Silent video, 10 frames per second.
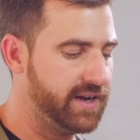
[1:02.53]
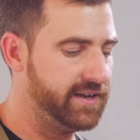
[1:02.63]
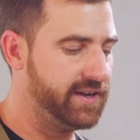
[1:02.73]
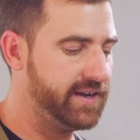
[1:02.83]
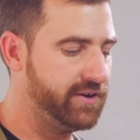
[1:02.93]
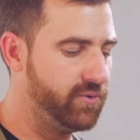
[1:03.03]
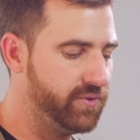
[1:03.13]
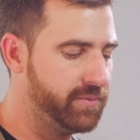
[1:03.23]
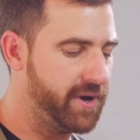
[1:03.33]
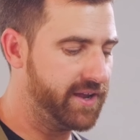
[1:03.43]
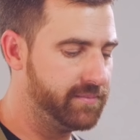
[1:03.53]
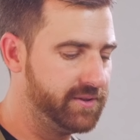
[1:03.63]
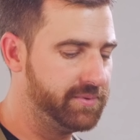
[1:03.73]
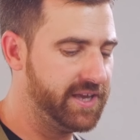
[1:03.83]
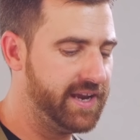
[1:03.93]
I, I hold the bottom
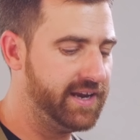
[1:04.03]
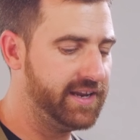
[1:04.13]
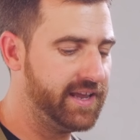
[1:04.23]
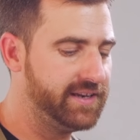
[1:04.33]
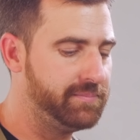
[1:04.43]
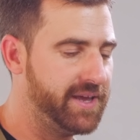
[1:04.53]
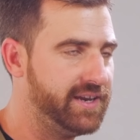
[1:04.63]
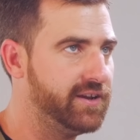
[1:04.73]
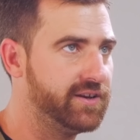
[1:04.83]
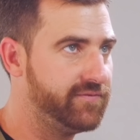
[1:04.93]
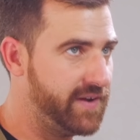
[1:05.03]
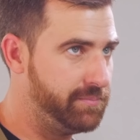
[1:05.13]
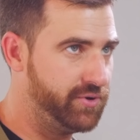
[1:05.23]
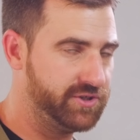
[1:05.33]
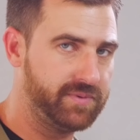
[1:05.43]
of the blade, and depending on if I
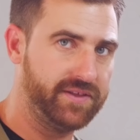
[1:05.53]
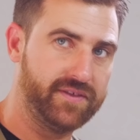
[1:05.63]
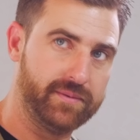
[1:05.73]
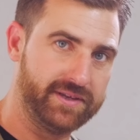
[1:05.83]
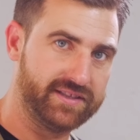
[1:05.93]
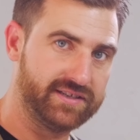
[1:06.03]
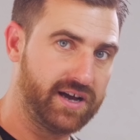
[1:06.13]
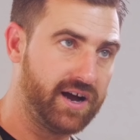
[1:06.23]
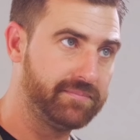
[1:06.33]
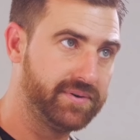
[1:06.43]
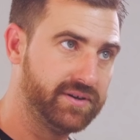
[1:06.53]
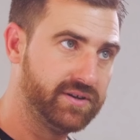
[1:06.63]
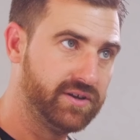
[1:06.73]
push my thumb at the top